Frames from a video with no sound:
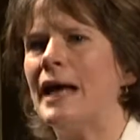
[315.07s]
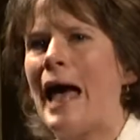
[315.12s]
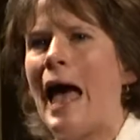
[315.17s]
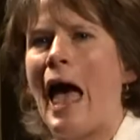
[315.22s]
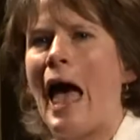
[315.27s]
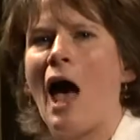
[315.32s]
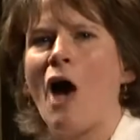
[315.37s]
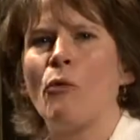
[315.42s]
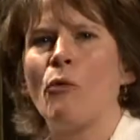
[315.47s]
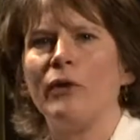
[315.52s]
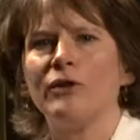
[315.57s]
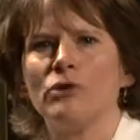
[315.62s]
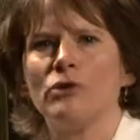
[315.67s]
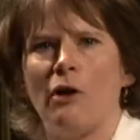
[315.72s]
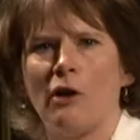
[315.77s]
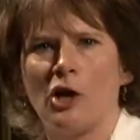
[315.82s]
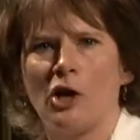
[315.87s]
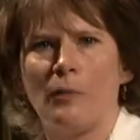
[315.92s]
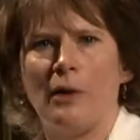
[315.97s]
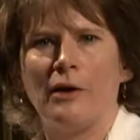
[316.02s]
how we
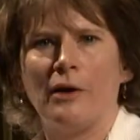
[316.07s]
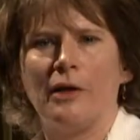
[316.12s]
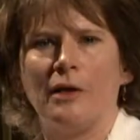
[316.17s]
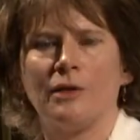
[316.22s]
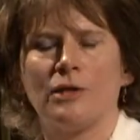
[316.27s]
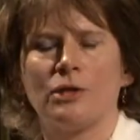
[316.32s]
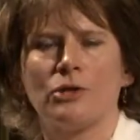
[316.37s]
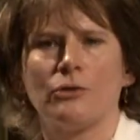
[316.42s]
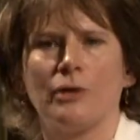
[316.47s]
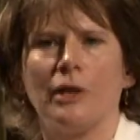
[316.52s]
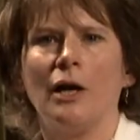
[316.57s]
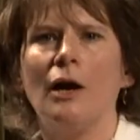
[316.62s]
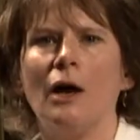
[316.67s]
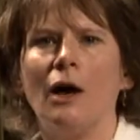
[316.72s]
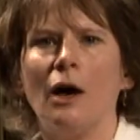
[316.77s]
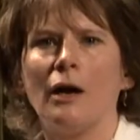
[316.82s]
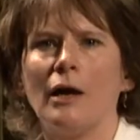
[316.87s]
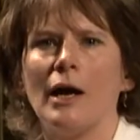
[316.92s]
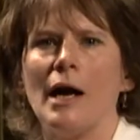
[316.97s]
talk about history, our